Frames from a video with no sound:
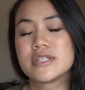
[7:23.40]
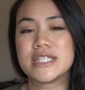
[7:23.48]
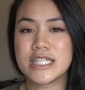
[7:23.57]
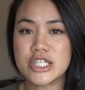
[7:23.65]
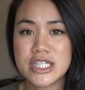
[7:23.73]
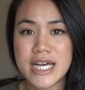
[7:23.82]

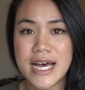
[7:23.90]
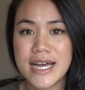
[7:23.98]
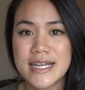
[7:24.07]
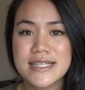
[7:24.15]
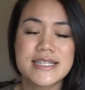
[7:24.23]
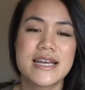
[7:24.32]

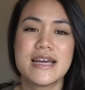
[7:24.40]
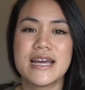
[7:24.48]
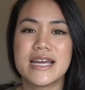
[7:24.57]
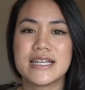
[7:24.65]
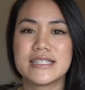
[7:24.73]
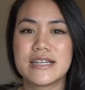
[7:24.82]
digitized
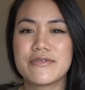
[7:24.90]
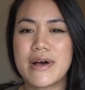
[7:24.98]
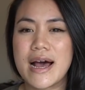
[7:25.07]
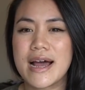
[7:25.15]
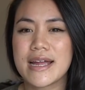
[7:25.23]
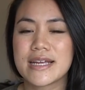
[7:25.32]
and if
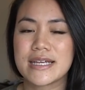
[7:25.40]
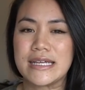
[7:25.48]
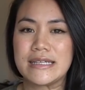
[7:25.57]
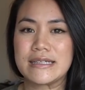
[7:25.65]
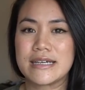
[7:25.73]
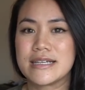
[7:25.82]
I
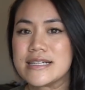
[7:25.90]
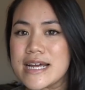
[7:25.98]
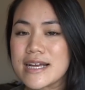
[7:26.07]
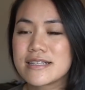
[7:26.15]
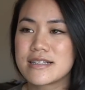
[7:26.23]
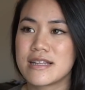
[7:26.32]
can
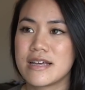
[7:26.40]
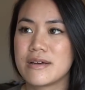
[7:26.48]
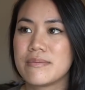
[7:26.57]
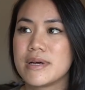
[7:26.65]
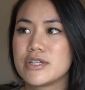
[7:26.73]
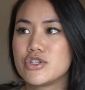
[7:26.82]
connect
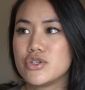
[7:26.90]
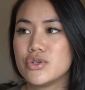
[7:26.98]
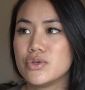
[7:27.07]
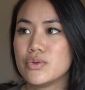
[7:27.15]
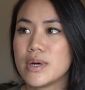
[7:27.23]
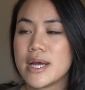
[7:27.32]
them
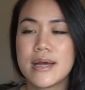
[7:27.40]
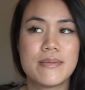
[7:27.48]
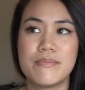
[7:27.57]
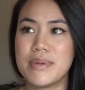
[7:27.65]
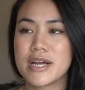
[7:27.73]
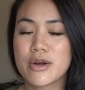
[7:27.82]
to
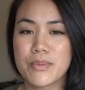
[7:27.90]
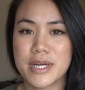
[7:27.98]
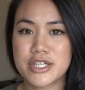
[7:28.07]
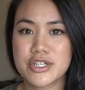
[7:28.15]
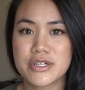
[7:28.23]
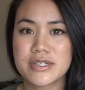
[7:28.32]
bigger
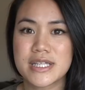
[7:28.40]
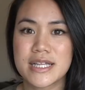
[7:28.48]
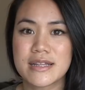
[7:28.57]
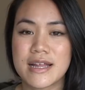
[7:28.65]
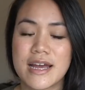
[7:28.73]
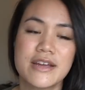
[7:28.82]
pictures
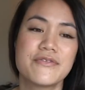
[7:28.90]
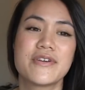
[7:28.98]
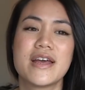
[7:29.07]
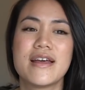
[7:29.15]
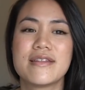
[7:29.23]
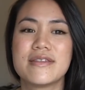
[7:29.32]
in life,
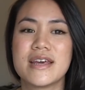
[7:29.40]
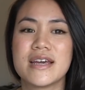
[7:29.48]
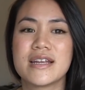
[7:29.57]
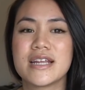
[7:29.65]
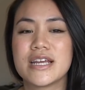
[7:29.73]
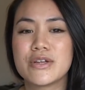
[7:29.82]

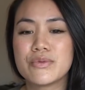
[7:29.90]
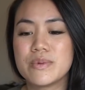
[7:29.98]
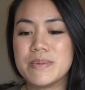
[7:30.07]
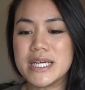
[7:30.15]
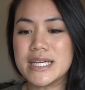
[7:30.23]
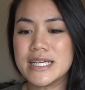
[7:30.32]
then it would
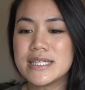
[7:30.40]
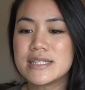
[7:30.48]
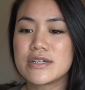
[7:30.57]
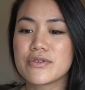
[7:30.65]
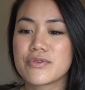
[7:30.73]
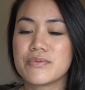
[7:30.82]
be
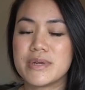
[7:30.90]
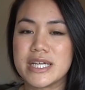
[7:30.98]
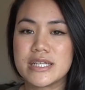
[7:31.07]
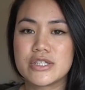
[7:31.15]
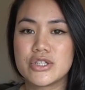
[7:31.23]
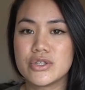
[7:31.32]
easier for
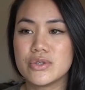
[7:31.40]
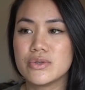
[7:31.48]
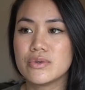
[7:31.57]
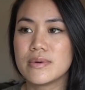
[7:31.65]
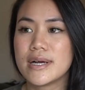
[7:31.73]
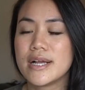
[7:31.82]
me
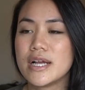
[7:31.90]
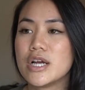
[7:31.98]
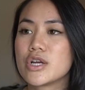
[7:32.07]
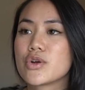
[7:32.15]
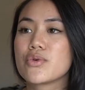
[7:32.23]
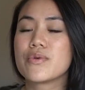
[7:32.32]
to
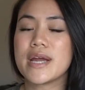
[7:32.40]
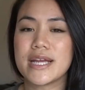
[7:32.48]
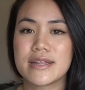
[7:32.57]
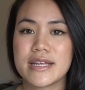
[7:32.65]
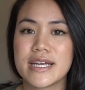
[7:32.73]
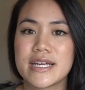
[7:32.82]

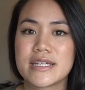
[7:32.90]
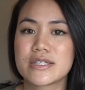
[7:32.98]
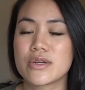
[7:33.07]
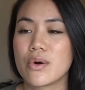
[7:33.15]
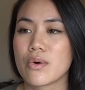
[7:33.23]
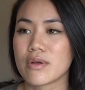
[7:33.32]
create things
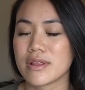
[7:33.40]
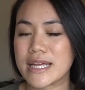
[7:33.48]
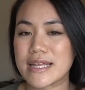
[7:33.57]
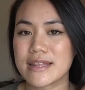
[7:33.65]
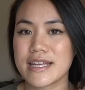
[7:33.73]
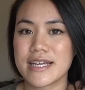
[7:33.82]
or
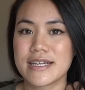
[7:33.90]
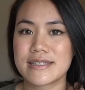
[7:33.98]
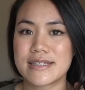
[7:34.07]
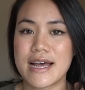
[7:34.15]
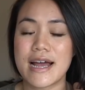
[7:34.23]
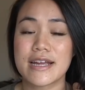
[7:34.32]
link
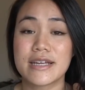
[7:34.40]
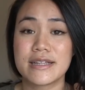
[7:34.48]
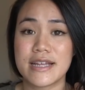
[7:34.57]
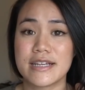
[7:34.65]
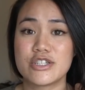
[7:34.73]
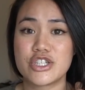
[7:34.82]
things that I can
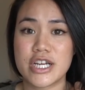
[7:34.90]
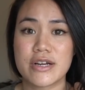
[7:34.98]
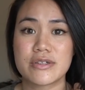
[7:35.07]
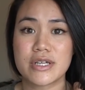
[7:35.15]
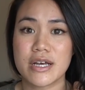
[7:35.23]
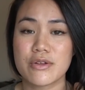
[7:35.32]
then share
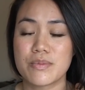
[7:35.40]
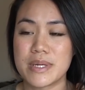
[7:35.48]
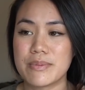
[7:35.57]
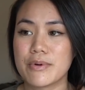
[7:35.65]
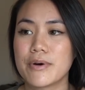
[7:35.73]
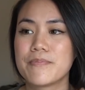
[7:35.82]
to other
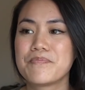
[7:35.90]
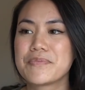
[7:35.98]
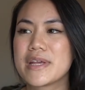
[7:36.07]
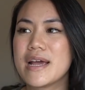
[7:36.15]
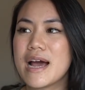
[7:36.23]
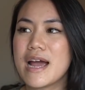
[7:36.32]
people.
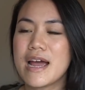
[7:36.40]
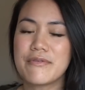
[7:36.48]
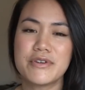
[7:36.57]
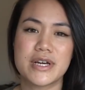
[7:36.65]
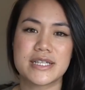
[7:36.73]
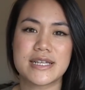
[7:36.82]
I have
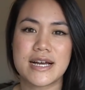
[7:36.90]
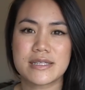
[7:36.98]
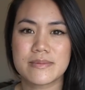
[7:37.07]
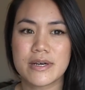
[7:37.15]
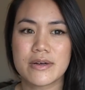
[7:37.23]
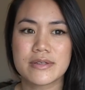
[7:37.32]
you guys
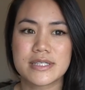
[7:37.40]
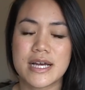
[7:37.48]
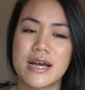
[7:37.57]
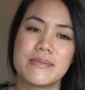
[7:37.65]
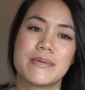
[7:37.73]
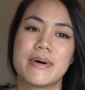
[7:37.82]
ask me all the
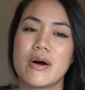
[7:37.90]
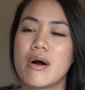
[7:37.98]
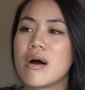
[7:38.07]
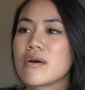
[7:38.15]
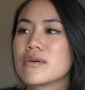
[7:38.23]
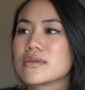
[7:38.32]
time about
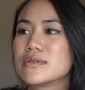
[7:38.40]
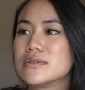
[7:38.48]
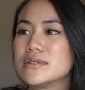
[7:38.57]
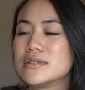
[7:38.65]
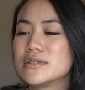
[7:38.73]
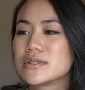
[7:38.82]

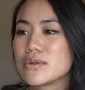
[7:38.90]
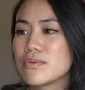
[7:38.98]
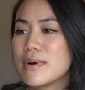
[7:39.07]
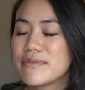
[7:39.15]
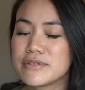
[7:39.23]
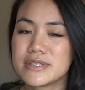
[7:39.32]
articles or
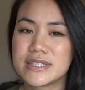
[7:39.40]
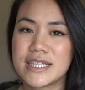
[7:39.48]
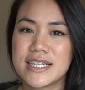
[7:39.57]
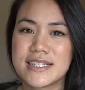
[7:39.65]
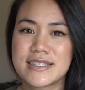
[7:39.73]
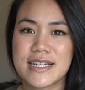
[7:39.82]

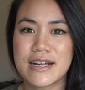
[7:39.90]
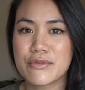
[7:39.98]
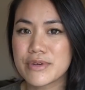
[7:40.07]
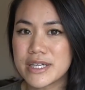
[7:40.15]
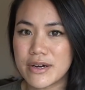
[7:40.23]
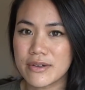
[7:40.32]
references, and I
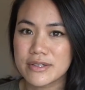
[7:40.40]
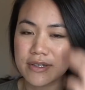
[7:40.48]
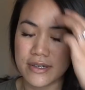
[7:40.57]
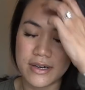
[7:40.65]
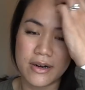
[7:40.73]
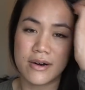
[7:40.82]
read all the
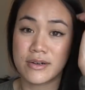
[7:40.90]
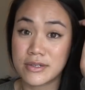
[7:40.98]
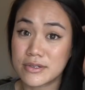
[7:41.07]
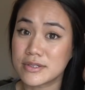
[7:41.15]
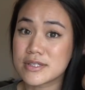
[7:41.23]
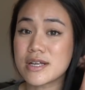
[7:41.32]

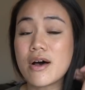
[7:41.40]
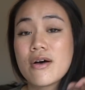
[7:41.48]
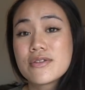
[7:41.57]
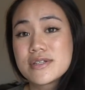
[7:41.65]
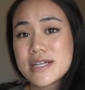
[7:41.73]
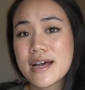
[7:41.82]
articles all
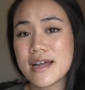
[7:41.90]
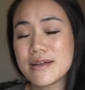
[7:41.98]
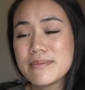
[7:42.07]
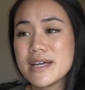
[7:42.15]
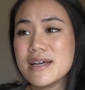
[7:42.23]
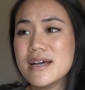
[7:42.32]
the
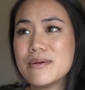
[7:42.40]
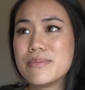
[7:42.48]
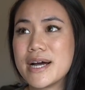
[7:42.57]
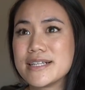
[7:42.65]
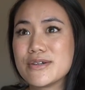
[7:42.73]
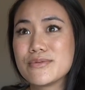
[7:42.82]
time,
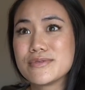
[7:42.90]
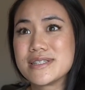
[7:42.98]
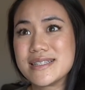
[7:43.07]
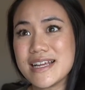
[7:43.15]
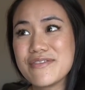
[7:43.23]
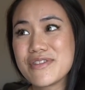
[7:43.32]
but I don't
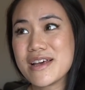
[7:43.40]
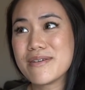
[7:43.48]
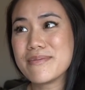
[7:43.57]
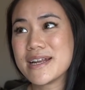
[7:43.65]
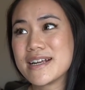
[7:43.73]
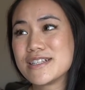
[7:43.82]
save them
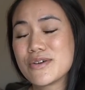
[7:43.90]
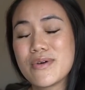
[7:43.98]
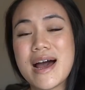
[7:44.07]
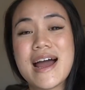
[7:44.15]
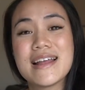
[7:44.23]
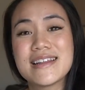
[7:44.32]
and I don't
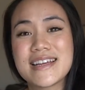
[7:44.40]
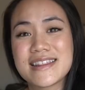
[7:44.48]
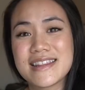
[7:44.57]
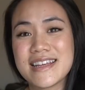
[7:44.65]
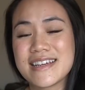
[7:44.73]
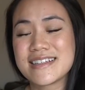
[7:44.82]
highlight
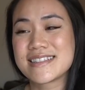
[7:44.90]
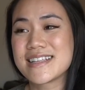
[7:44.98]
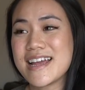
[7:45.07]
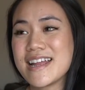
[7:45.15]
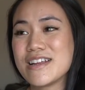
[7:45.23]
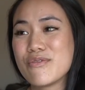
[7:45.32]
things
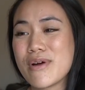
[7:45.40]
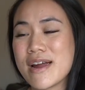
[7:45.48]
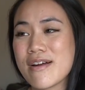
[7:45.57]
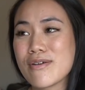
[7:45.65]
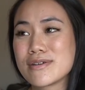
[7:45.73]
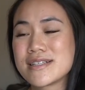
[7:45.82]

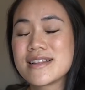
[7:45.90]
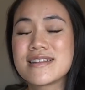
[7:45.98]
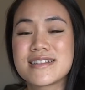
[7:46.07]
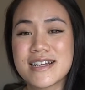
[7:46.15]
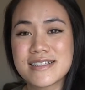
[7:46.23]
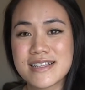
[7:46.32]
anywhere or
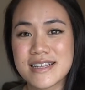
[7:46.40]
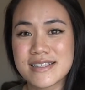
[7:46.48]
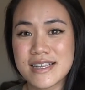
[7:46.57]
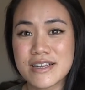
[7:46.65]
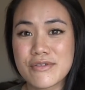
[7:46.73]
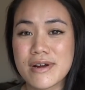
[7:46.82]
synthesize things
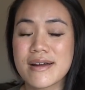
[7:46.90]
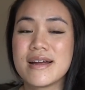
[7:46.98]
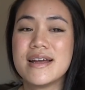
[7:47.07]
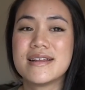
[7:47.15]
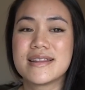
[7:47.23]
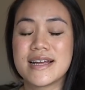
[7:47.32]
anywhere
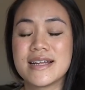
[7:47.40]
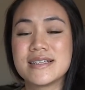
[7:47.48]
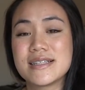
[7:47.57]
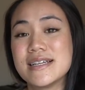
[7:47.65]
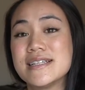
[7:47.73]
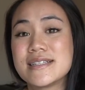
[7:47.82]
that
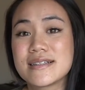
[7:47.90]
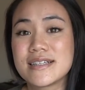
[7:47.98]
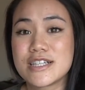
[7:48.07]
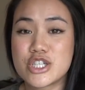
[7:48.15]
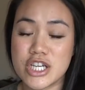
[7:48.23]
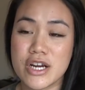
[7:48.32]
is easily
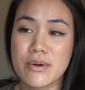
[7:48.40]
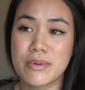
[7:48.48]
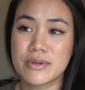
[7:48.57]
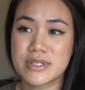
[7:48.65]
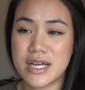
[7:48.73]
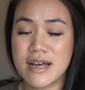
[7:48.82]

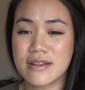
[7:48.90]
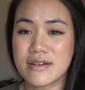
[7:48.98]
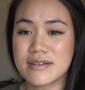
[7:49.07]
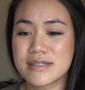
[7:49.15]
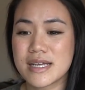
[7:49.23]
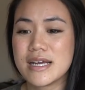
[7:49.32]
shareable to
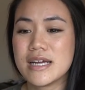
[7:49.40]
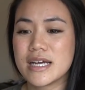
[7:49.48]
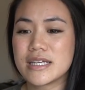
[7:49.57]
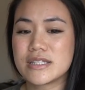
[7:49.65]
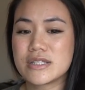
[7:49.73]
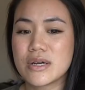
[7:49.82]
others.
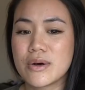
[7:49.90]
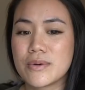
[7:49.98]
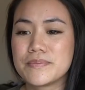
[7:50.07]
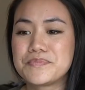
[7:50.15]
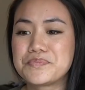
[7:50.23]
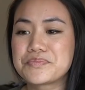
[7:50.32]
And so
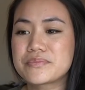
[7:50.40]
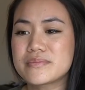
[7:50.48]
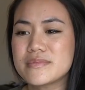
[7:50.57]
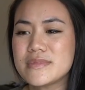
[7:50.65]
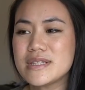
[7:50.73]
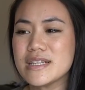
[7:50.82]

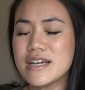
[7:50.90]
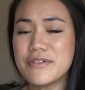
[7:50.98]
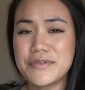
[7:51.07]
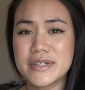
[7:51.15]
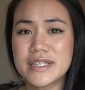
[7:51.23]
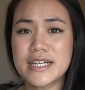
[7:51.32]
I
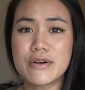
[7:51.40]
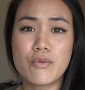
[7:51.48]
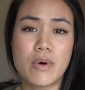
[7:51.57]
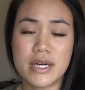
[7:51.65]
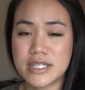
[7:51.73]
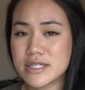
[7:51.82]
feel like I
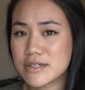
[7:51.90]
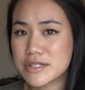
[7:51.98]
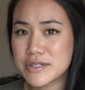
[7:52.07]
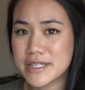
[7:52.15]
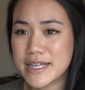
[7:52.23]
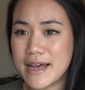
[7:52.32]
want to start
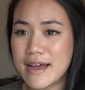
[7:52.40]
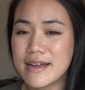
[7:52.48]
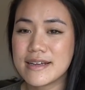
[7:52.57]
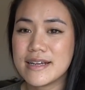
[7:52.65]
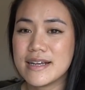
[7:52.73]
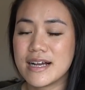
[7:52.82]
doing that.
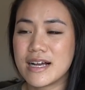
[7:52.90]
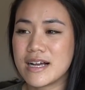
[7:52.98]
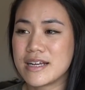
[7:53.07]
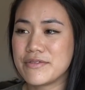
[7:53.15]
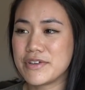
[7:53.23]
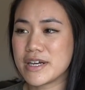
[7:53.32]
Uh,
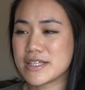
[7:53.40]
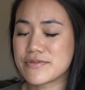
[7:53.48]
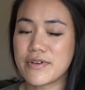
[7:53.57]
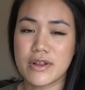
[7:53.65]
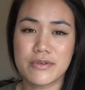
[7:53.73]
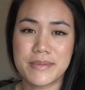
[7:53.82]
if you guys
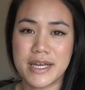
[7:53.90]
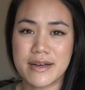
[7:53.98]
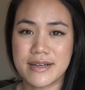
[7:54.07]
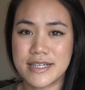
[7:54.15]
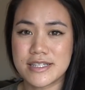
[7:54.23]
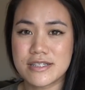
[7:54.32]
follow me
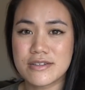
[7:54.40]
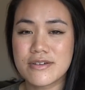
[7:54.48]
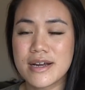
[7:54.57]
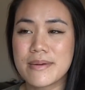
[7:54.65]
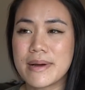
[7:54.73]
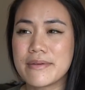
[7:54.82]
on
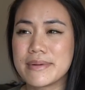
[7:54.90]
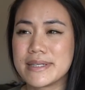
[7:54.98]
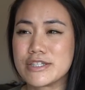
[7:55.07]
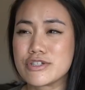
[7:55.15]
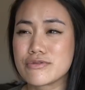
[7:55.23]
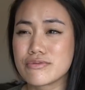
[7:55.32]
Instagram, I've been
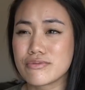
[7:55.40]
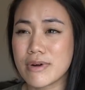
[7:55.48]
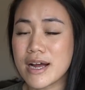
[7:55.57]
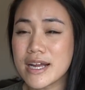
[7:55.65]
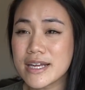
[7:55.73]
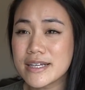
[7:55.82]

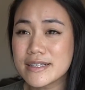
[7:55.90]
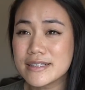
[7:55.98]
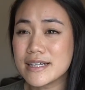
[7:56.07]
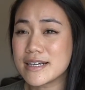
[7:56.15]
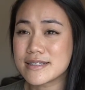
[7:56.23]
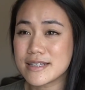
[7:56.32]
trying,
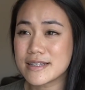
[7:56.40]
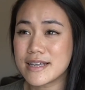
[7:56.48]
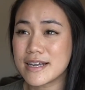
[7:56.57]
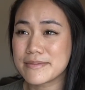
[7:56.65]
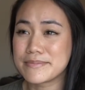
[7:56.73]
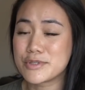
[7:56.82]
I said that
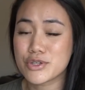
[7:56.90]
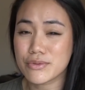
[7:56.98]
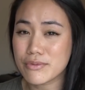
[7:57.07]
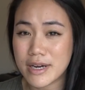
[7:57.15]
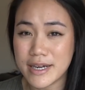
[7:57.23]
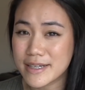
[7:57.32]
I'm
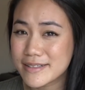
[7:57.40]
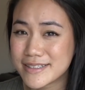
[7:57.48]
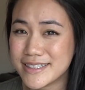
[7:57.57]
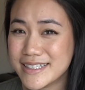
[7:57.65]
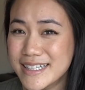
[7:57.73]
trying